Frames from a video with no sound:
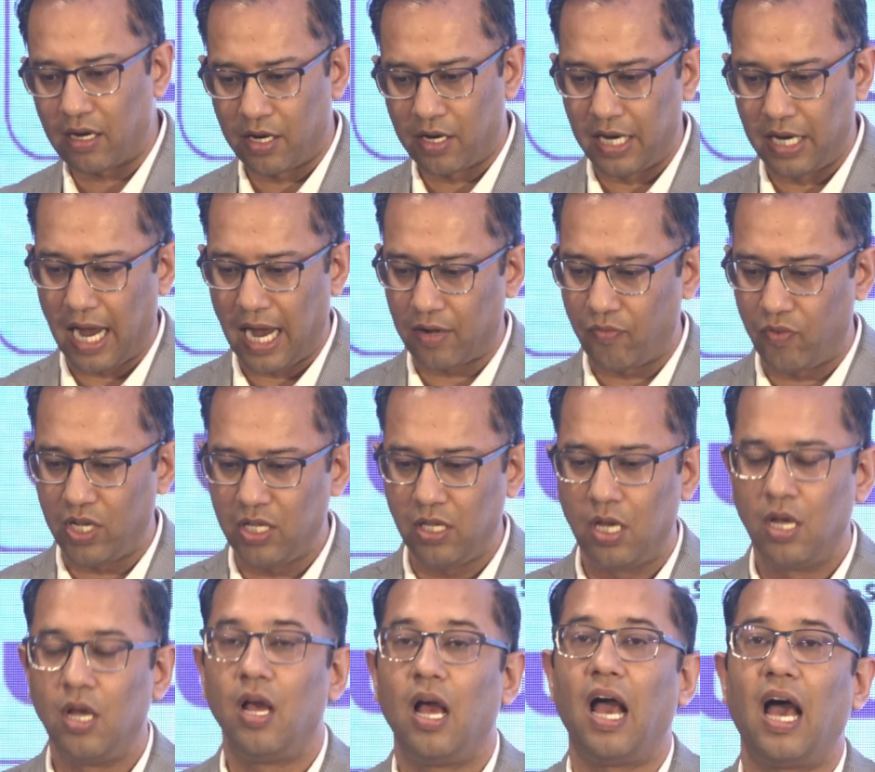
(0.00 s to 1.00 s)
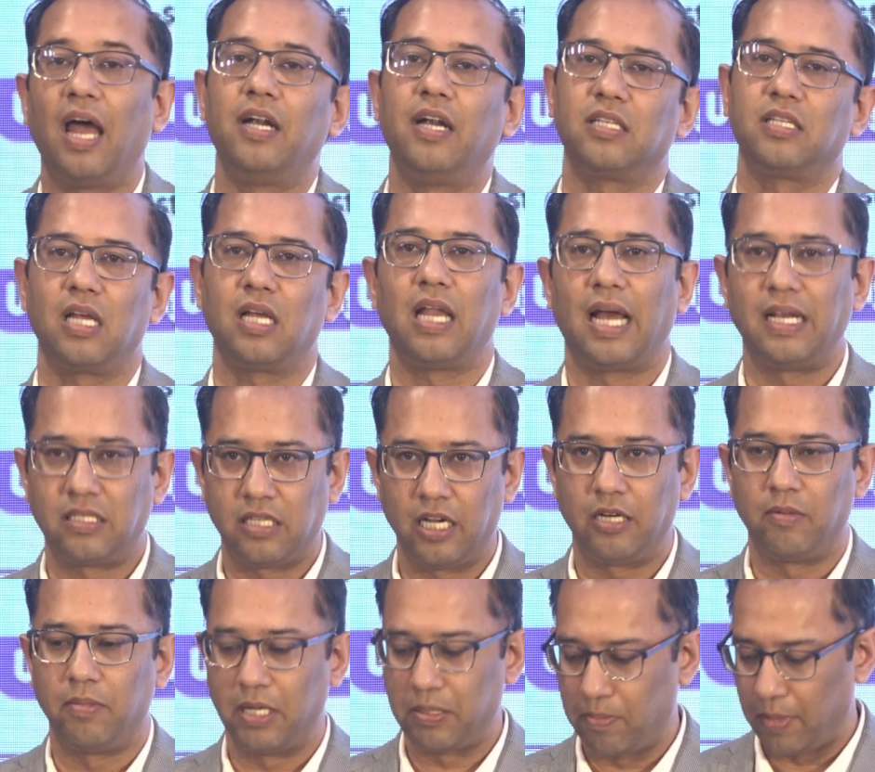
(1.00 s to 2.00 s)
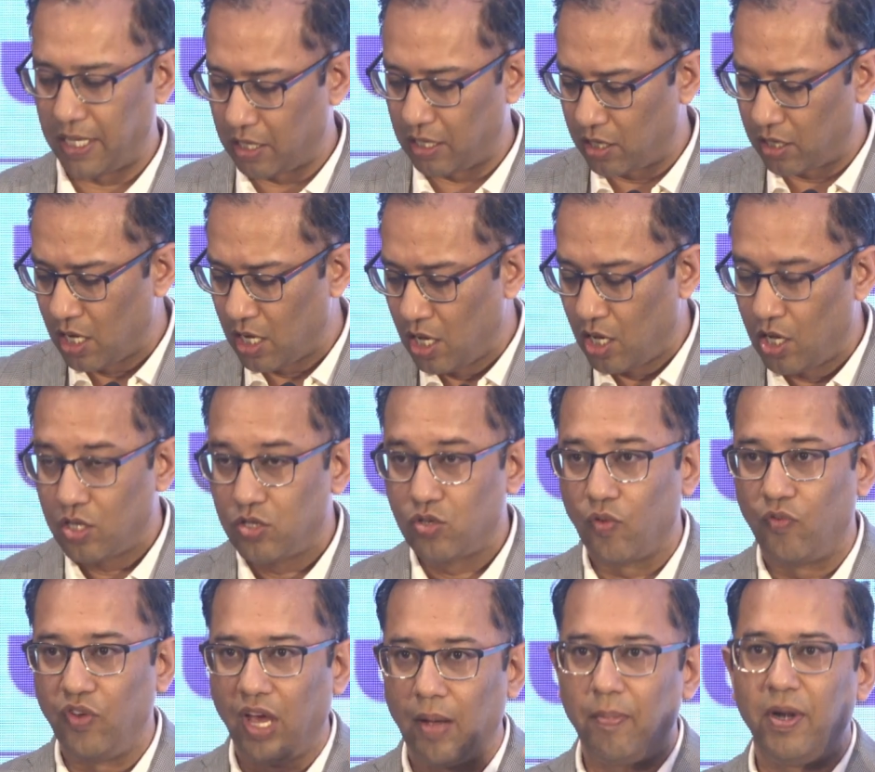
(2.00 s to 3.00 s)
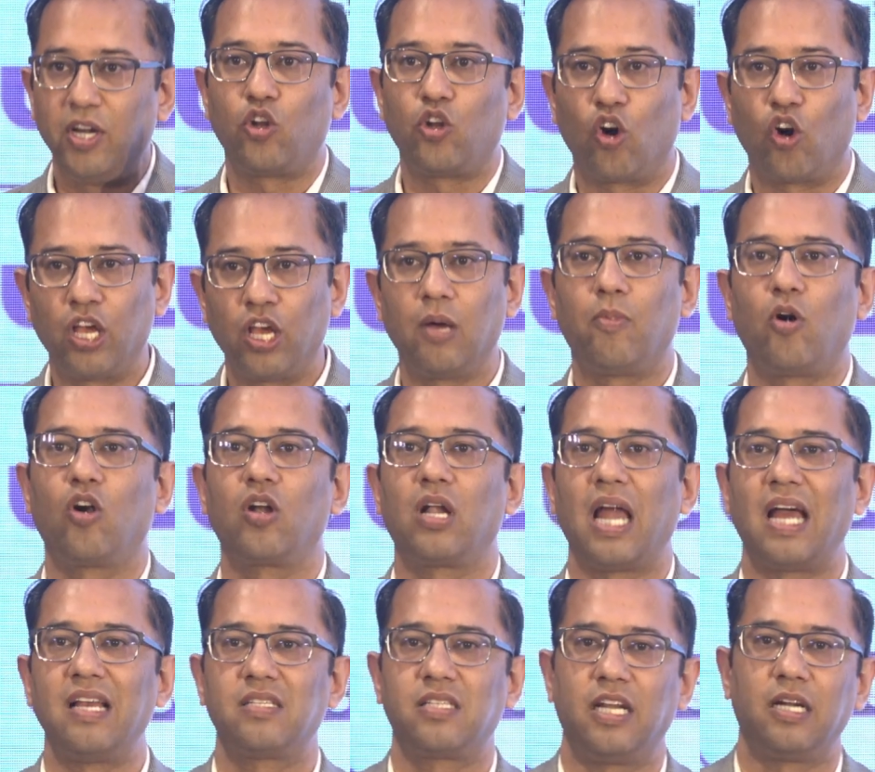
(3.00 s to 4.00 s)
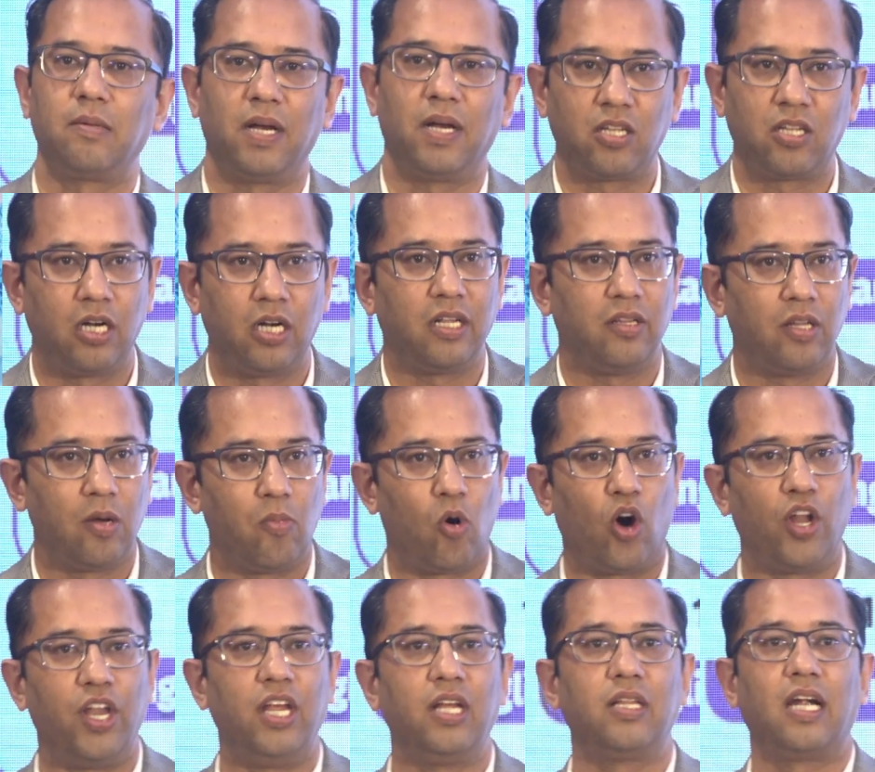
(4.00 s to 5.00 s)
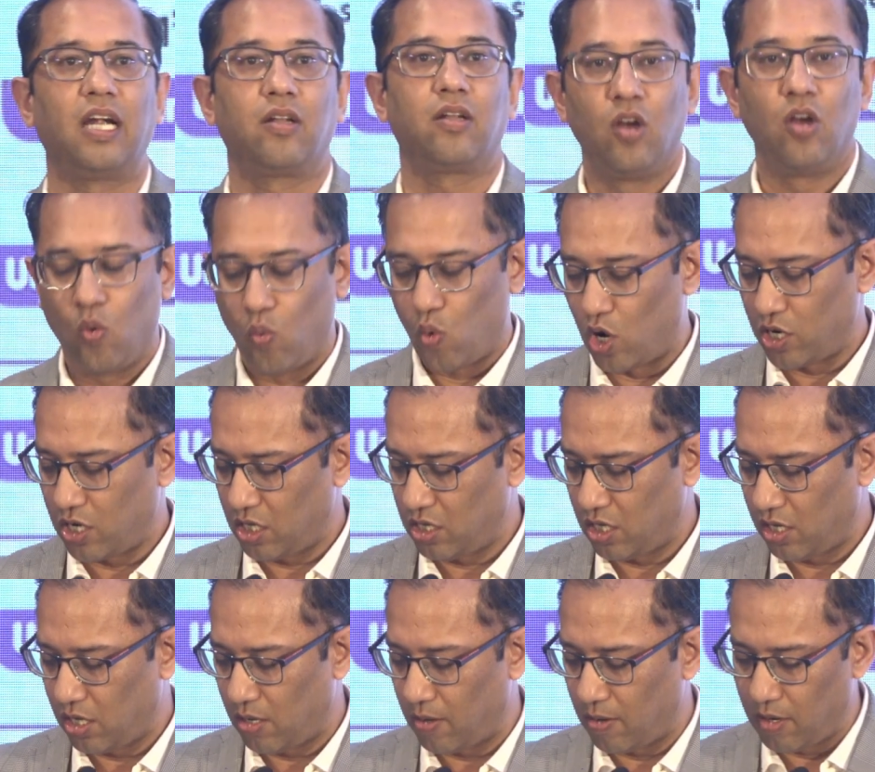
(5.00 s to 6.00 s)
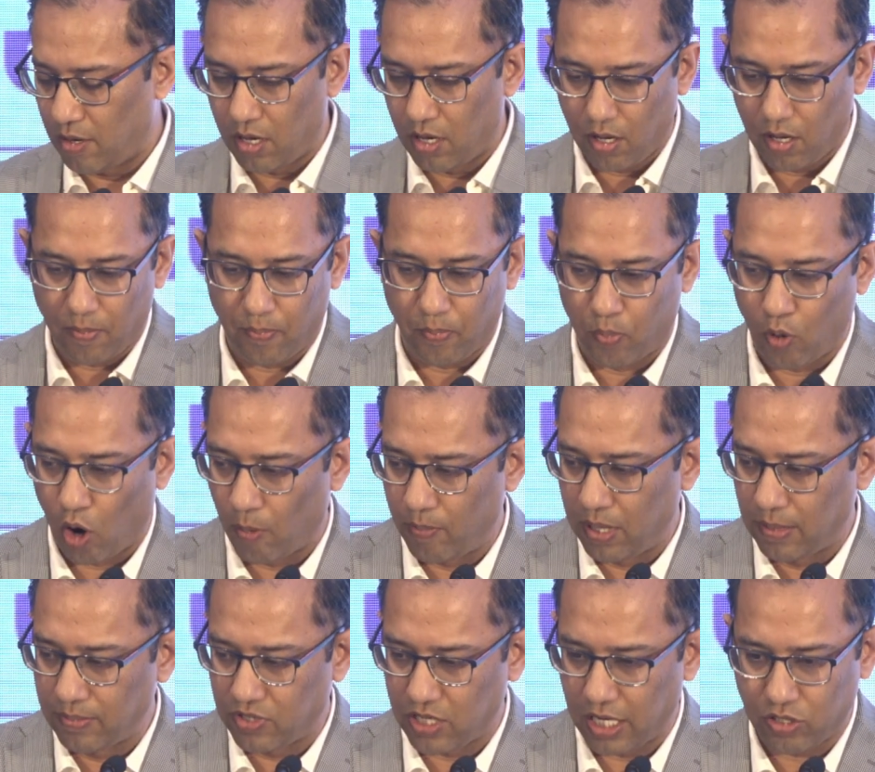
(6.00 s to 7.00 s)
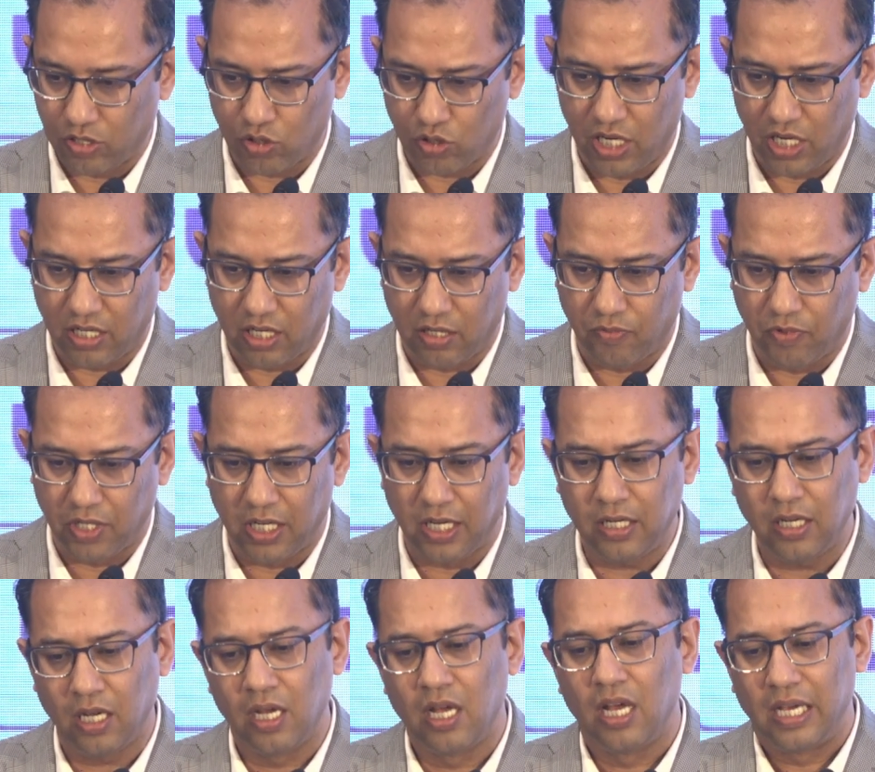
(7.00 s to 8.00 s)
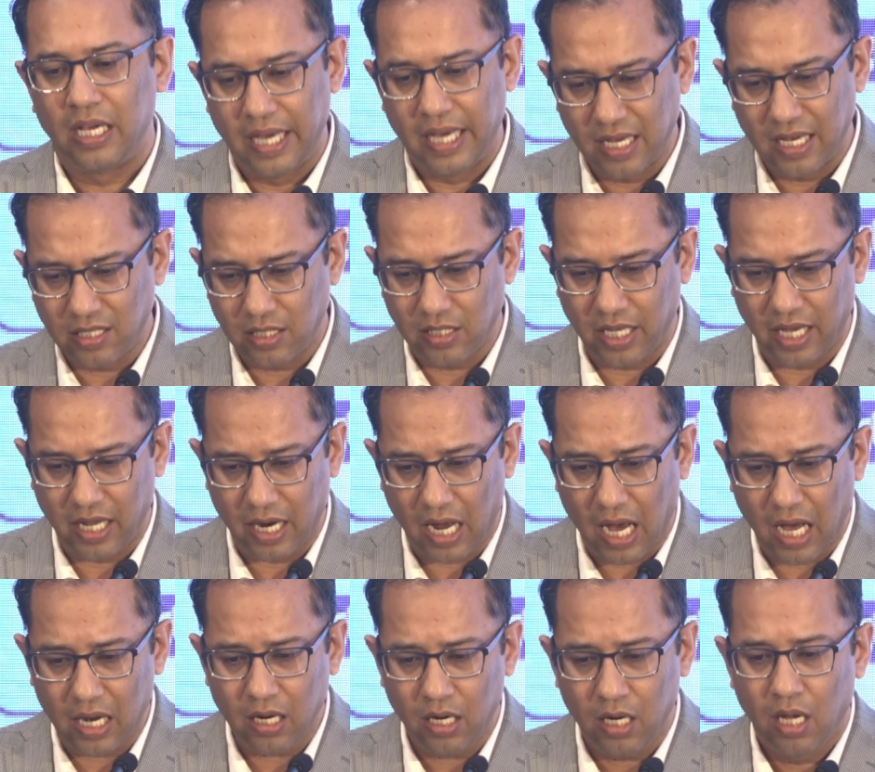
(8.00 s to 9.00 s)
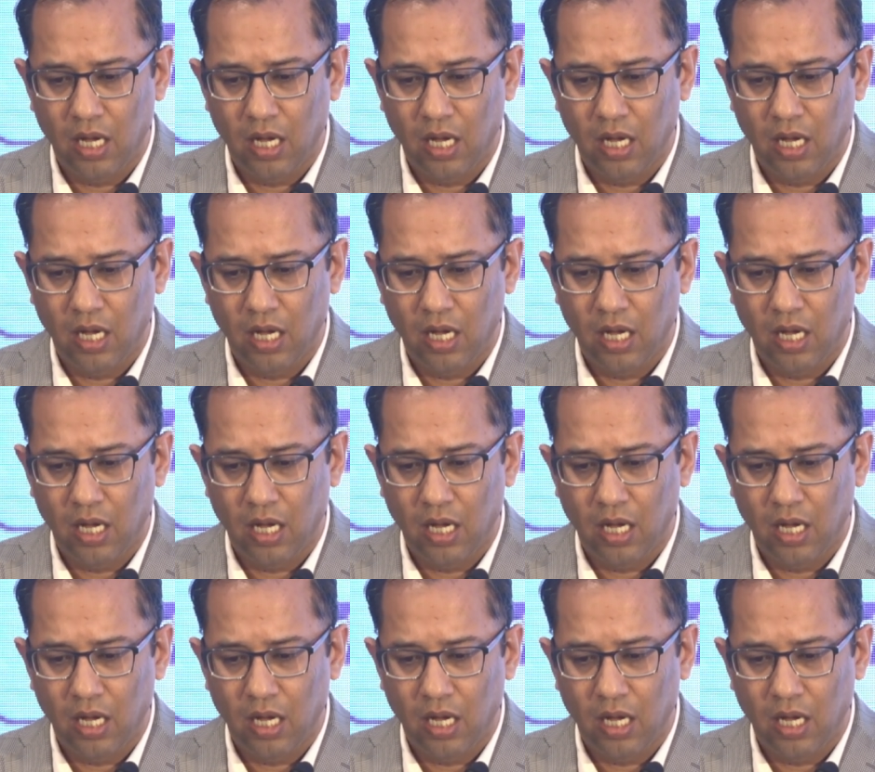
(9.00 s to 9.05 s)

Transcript: react with, and it is a lysate method. So we have been talking about lysate method in the morning, that what are the problems associated with it. Yes, there are.